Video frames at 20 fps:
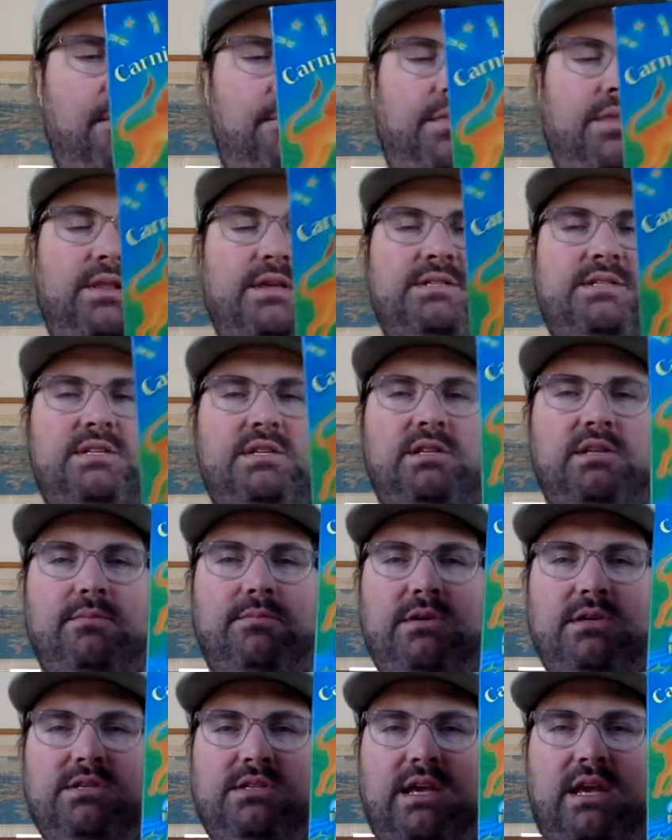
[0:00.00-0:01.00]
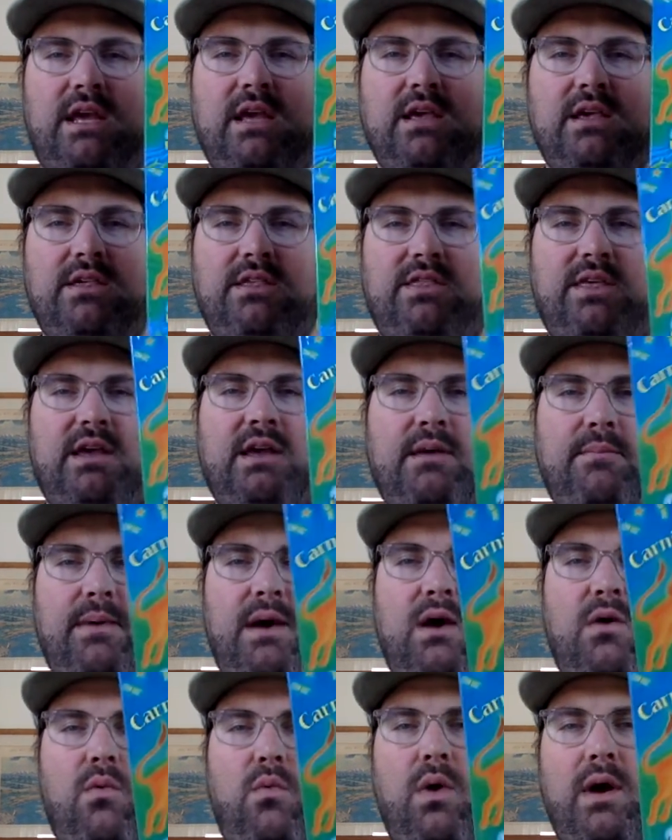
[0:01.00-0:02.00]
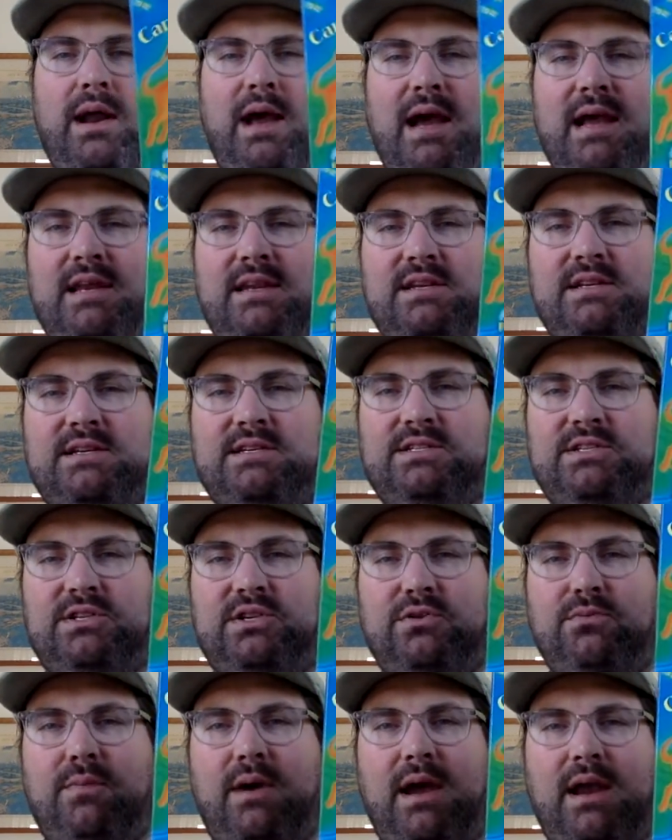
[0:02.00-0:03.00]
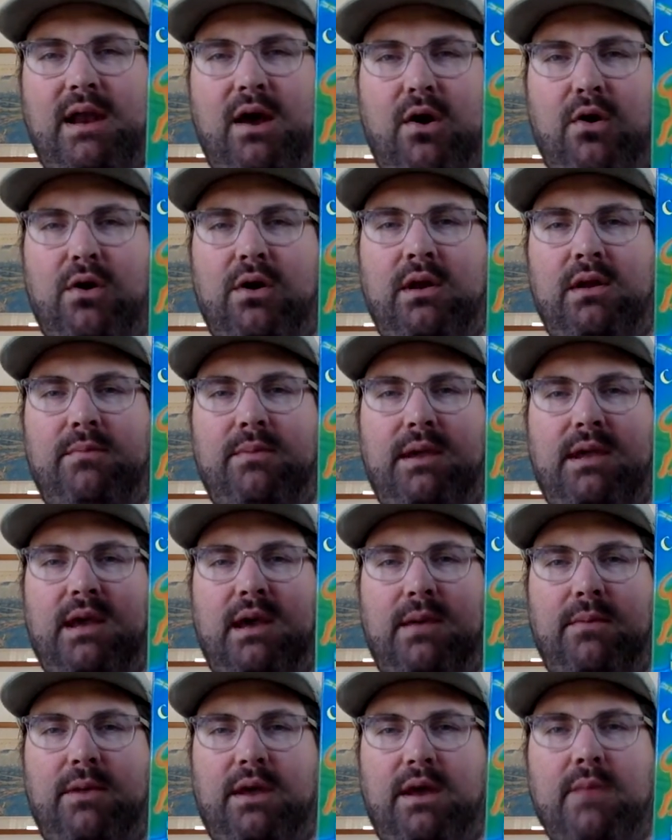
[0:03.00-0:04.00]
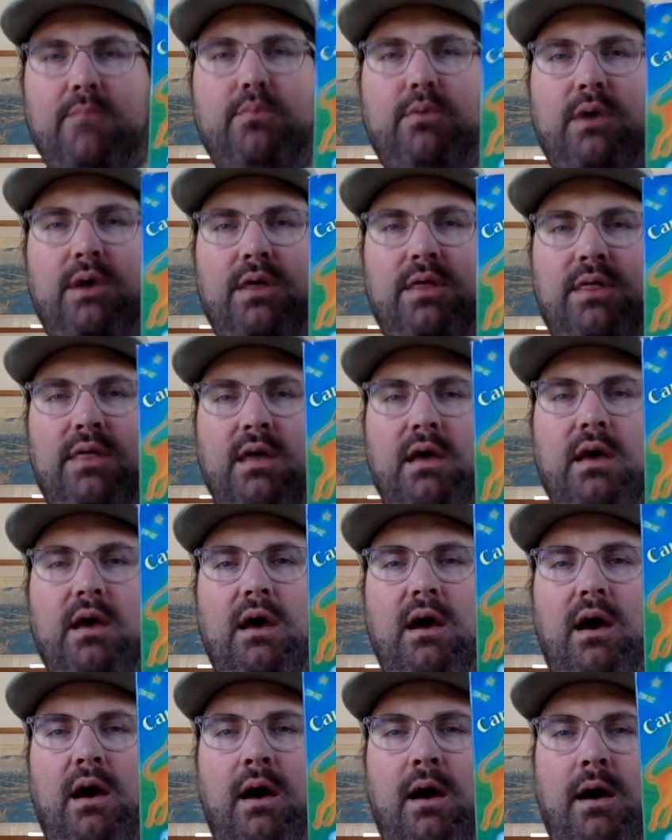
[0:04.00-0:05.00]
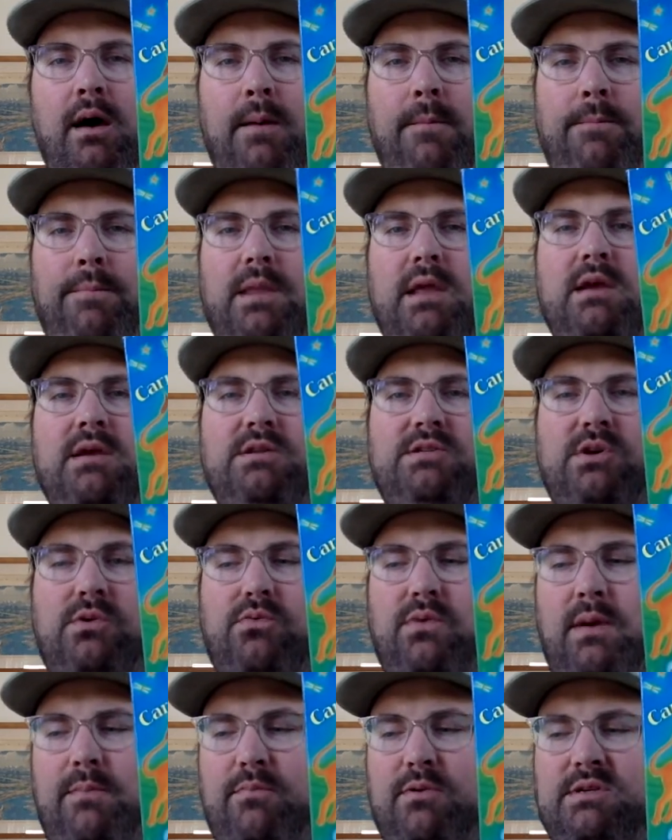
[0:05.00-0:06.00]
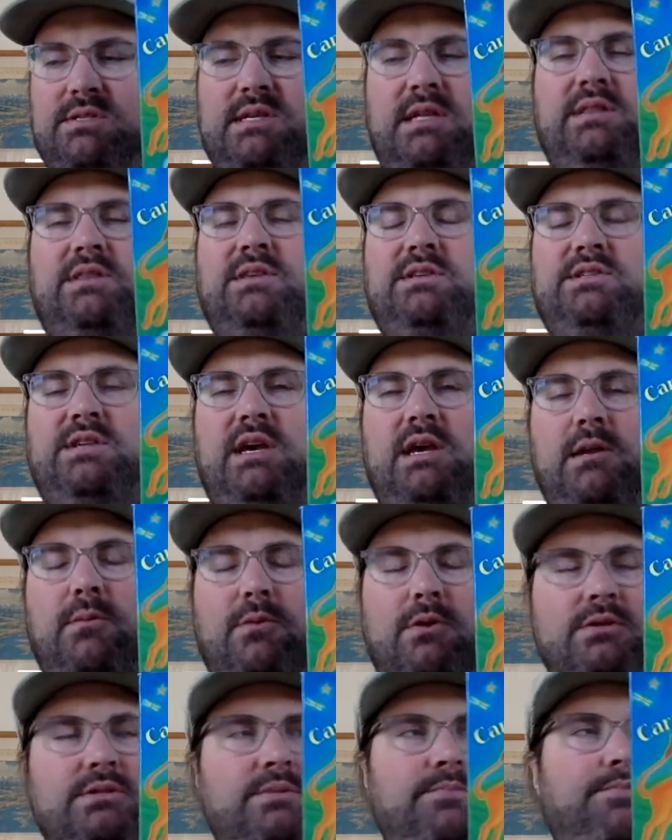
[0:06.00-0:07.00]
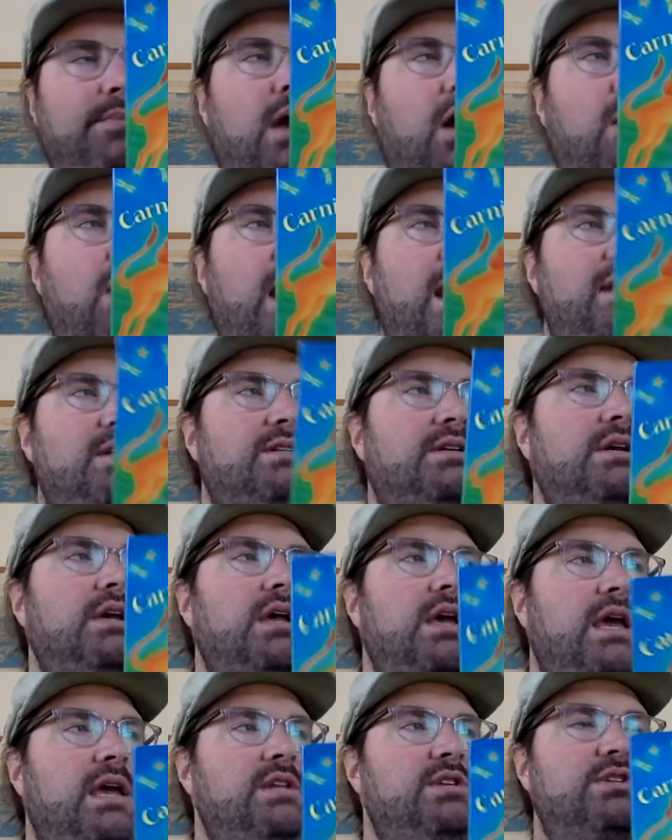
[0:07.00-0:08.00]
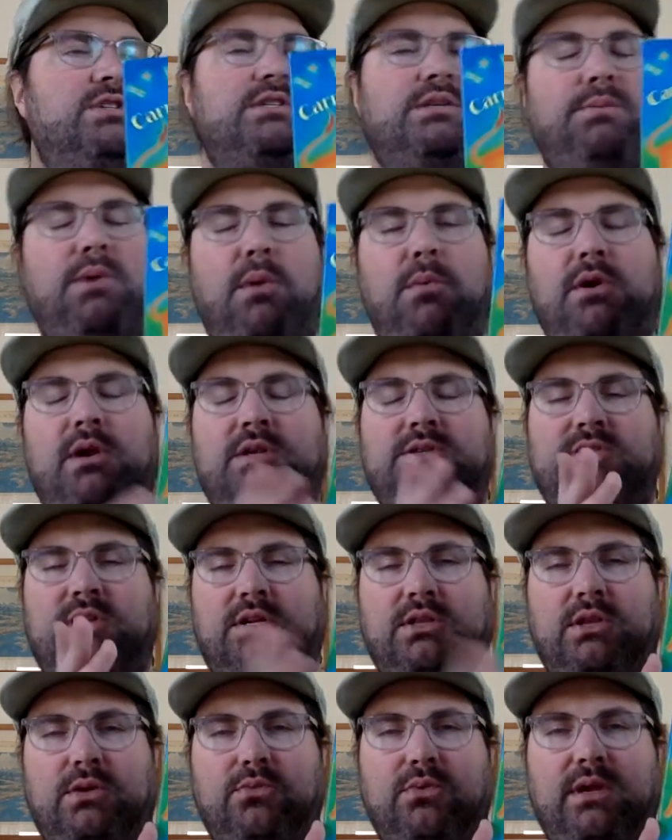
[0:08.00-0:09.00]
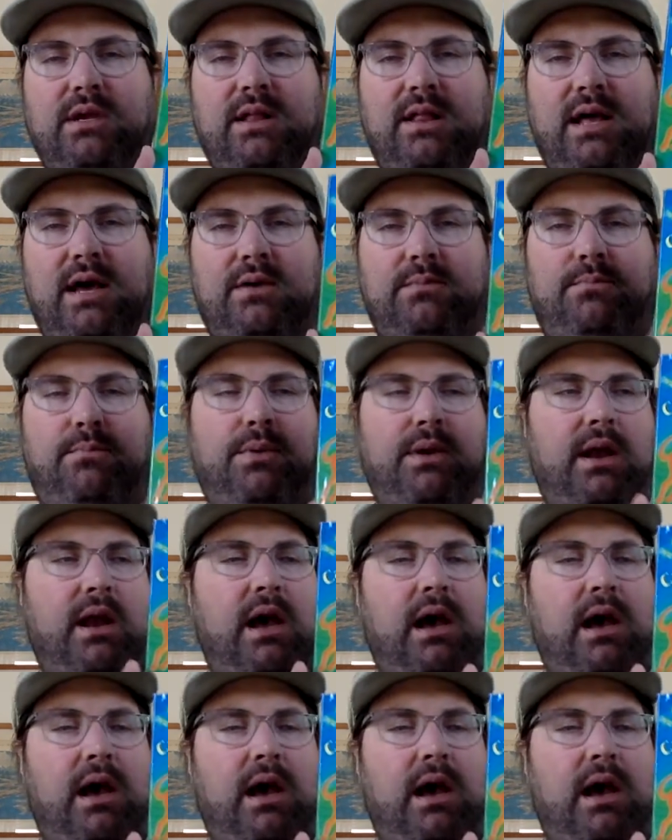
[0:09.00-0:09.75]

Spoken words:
listen to the music, think about what ideas you might already be coming up with to represent these animals. All right. In just a moment, I'll start the read aloud, but